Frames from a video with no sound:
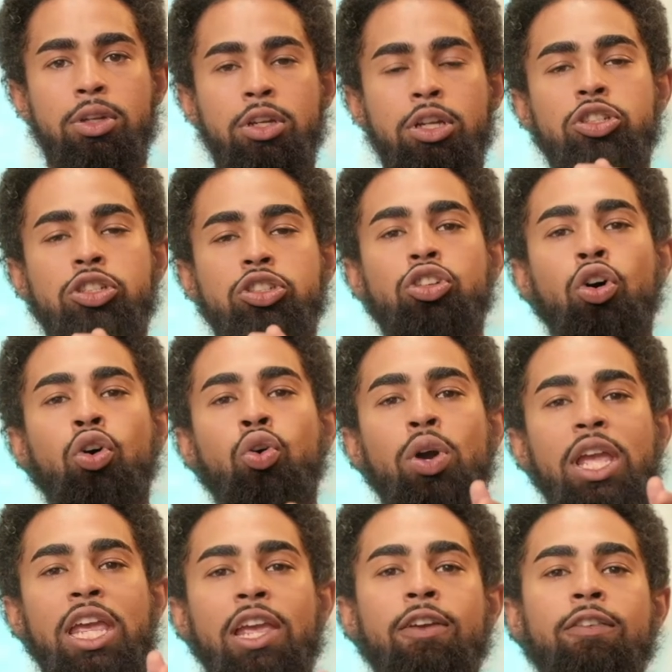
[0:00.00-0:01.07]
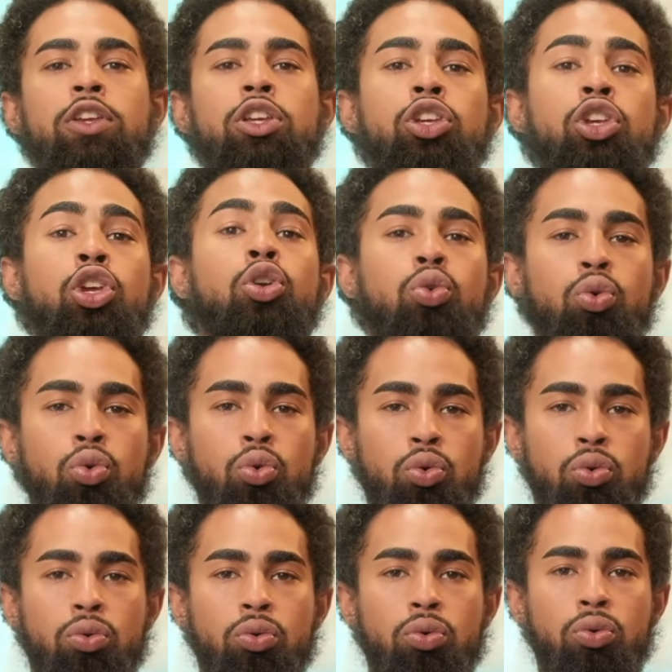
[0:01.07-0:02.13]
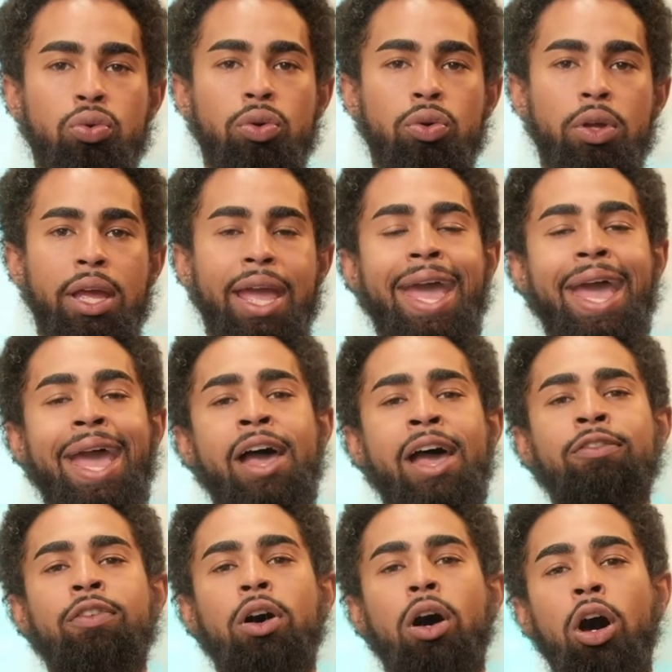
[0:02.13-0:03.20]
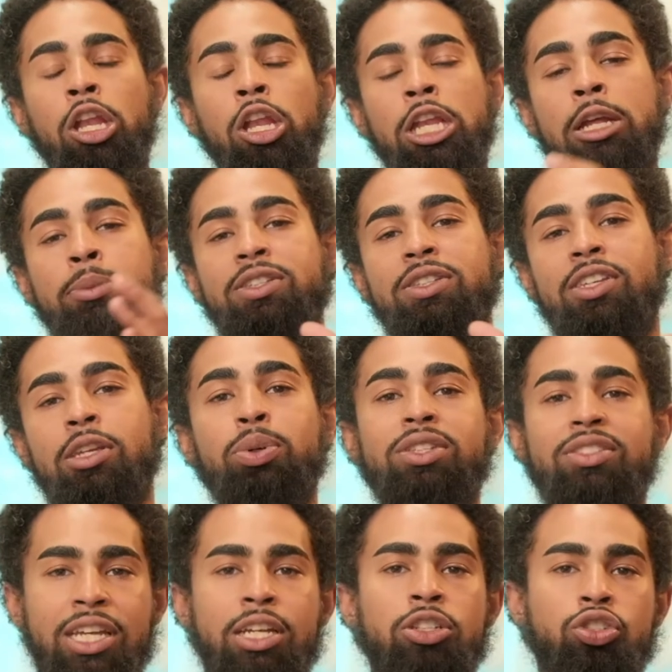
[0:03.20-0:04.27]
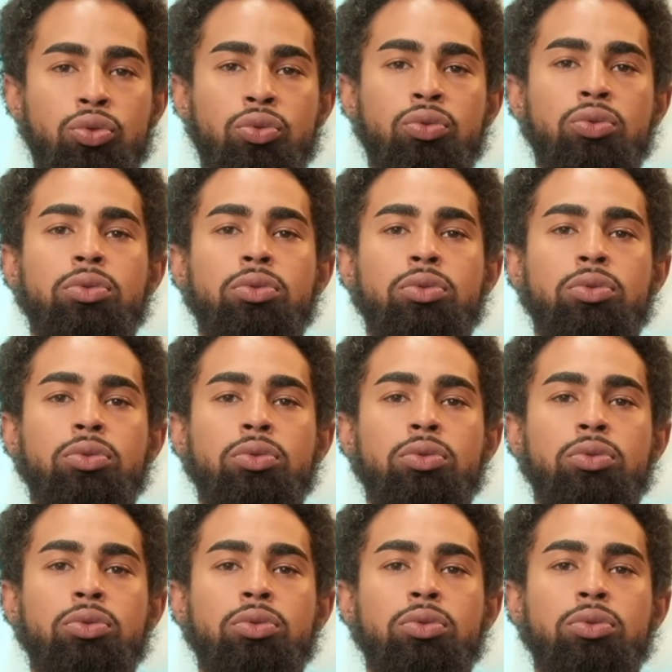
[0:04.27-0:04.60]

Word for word: So if you have unlimited potential,